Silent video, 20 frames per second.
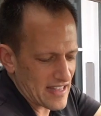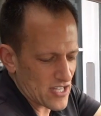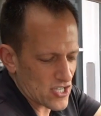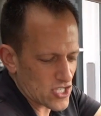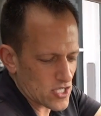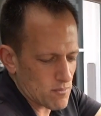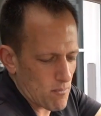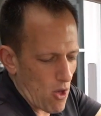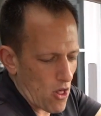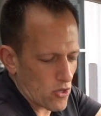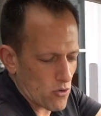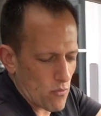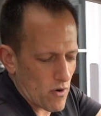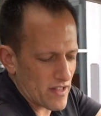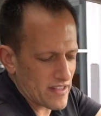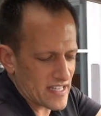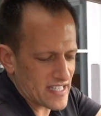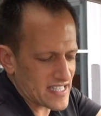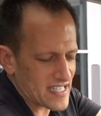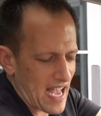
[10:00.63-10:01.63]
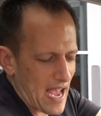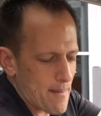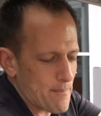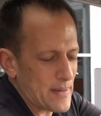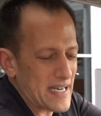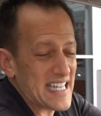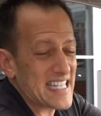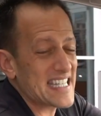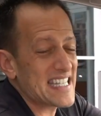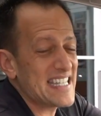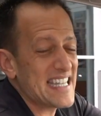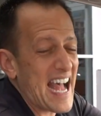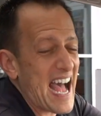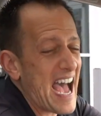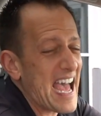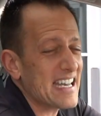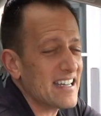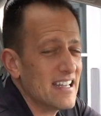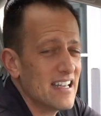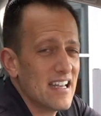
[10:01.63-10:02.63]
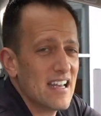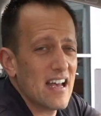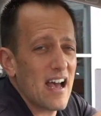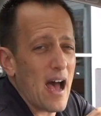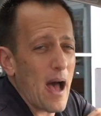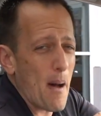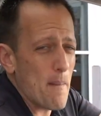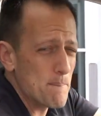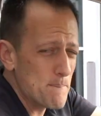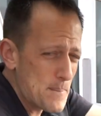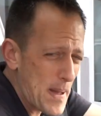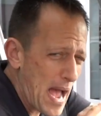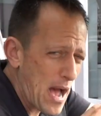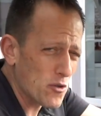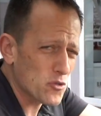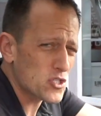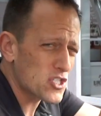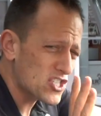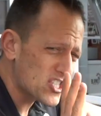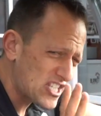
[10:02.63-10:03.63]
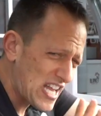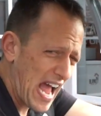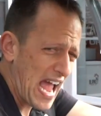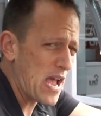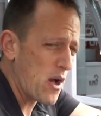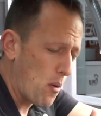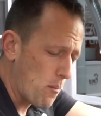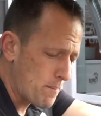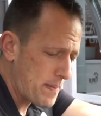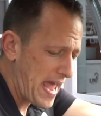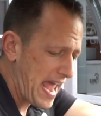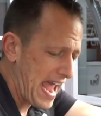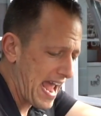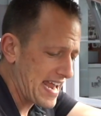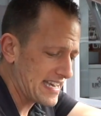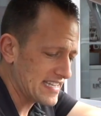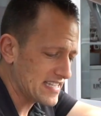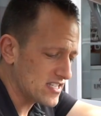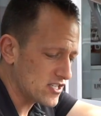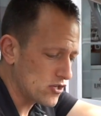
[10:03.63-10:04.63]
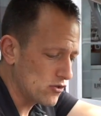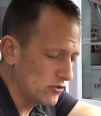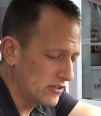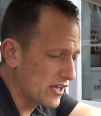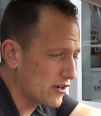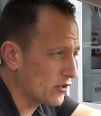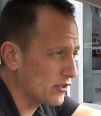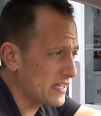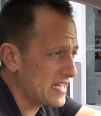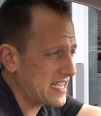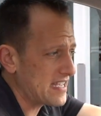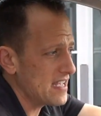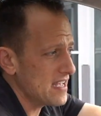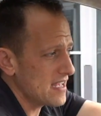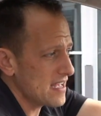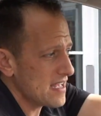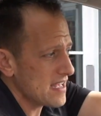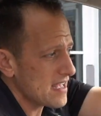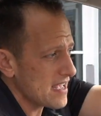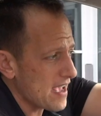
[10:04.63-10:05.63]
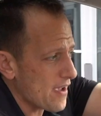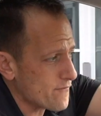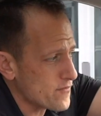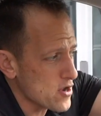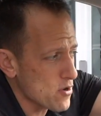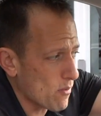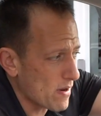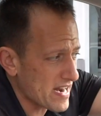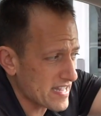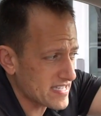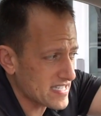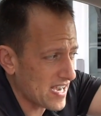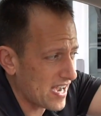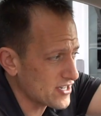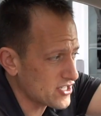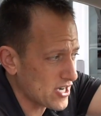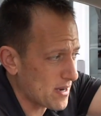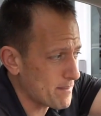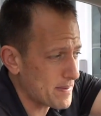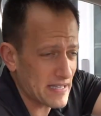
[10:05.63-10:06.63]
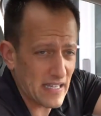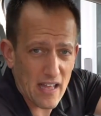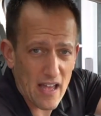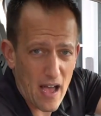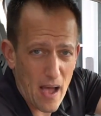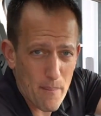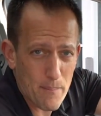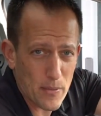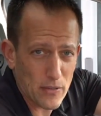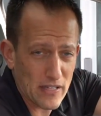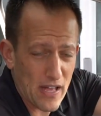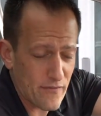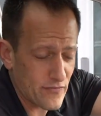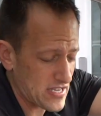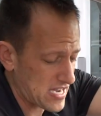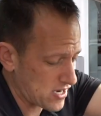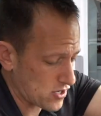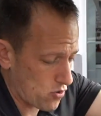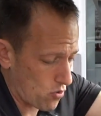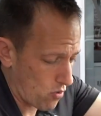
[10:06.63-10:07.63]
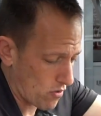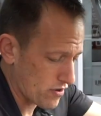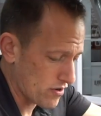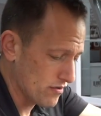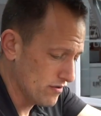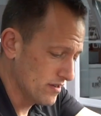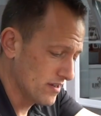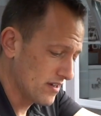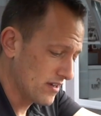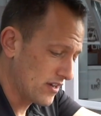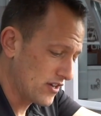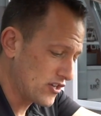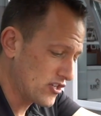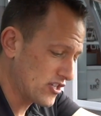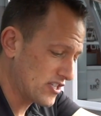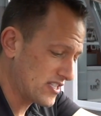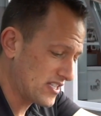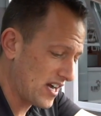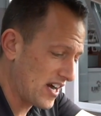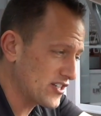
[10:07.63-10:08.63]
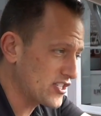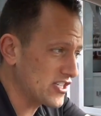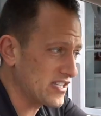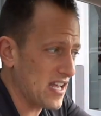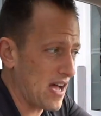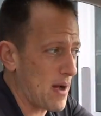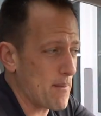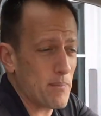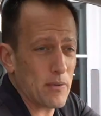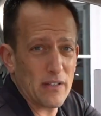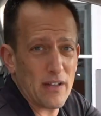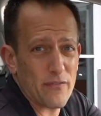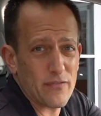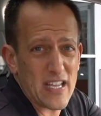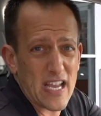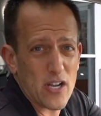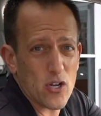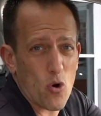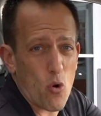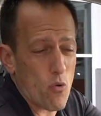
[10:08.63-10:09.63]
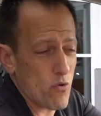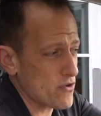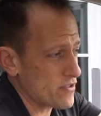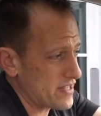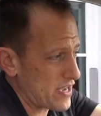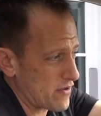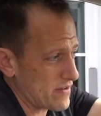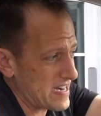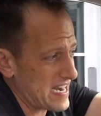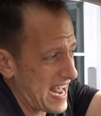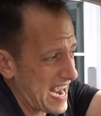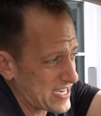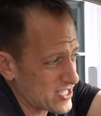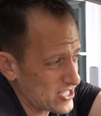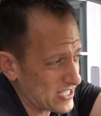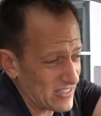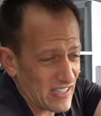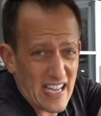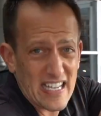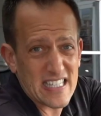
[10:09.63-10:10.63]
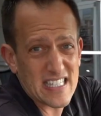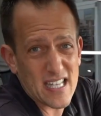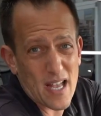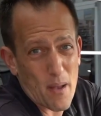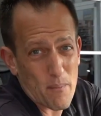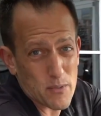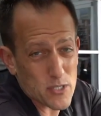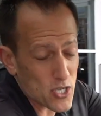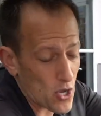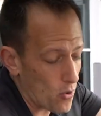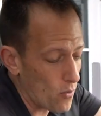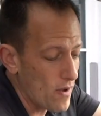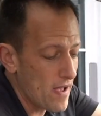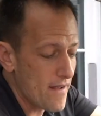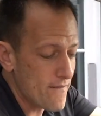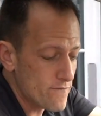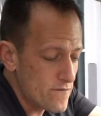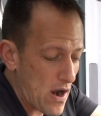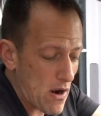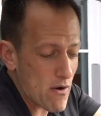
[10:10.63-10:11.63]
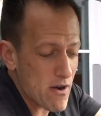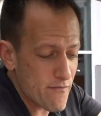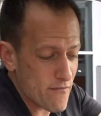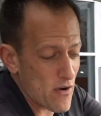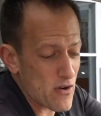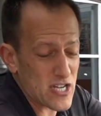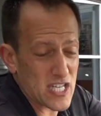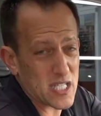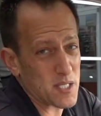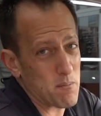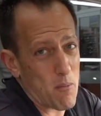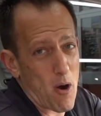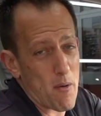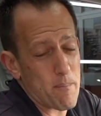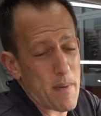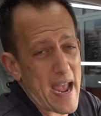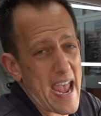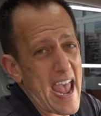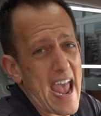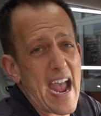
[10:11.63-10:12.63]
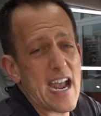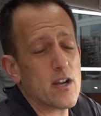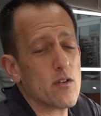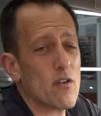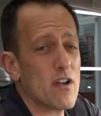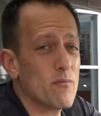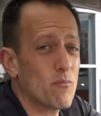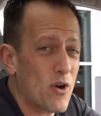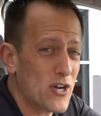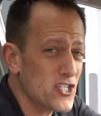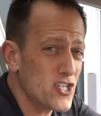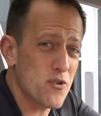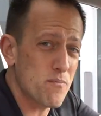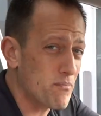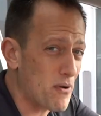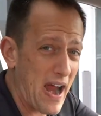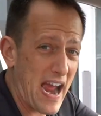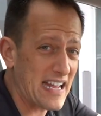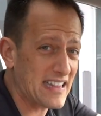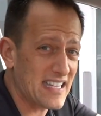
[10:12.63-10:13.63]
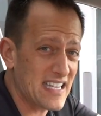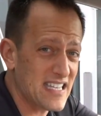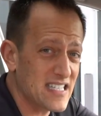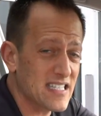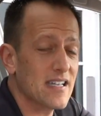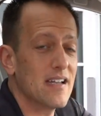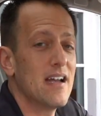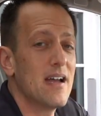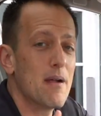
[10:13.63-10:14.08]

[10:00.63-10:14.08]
then the smaller one on the side, but it's not a mouse style pad. It's you literally, if you want to touch up in the upper left-hand corner, you just touch in the upper left-hand corner there and it actually lights up. So very, very smart by Acura. And once you practice,